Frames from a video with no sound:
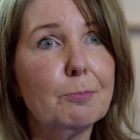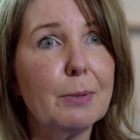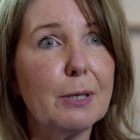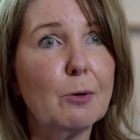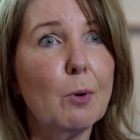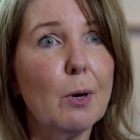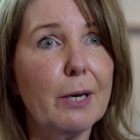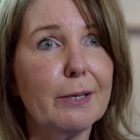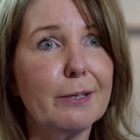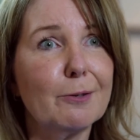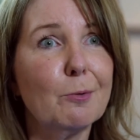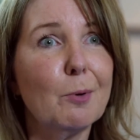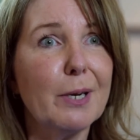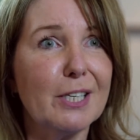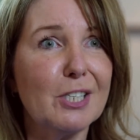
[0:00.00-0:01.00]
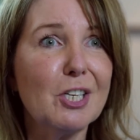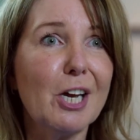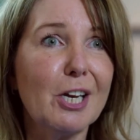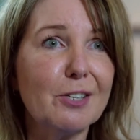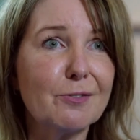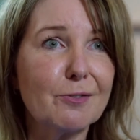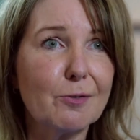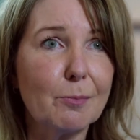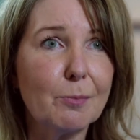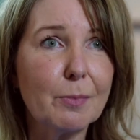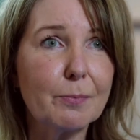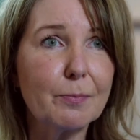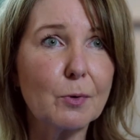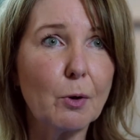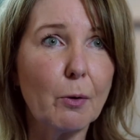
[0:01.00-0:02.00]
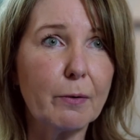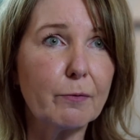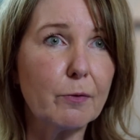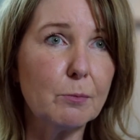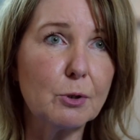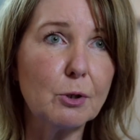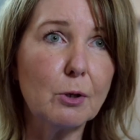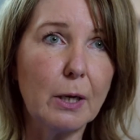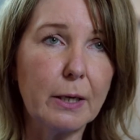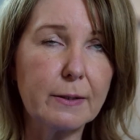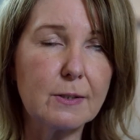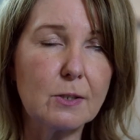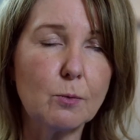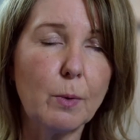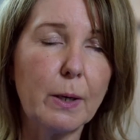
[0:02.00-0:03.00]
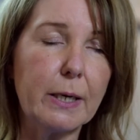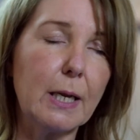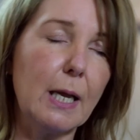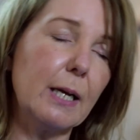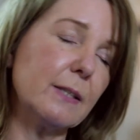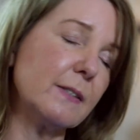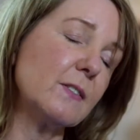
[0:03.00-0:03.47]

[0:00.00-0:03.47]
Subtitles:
be quite a change from going from 2 lungs to 1 lung.